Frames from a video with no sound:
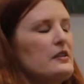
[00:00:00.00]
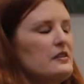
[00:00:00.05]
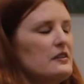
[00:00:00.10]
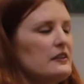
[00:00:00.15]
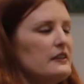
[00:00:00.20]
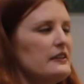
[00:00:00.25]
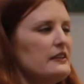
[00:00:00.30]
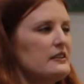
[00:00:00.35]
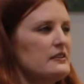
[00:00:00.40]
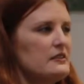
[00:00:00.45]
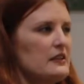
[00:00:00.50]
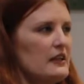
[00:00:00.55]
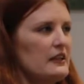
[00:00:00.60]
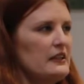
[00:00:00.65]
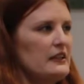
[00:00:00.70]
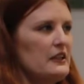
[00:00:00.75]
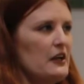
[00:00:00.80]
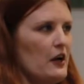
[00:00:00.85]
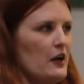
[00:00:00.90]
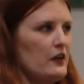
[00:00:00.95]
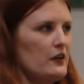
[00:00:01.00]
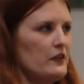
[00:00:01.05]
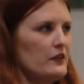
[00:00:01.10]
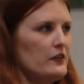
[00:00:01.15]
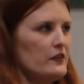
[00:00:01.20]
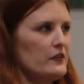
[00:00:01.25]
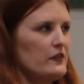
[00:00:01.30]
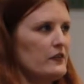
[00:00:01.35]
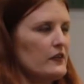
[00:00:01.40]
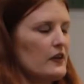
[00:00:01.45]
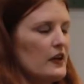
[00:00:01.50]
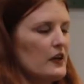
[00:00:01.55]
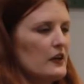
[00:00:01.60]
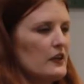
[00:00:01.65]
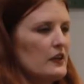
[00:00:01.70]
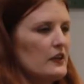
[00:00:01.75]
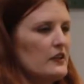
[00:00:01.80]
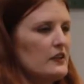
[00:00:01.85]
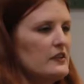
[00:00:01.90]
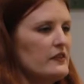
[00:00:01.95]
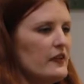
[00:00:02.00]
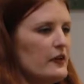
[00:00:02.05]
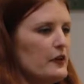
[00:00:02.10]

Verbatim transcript: basically the study of uh, the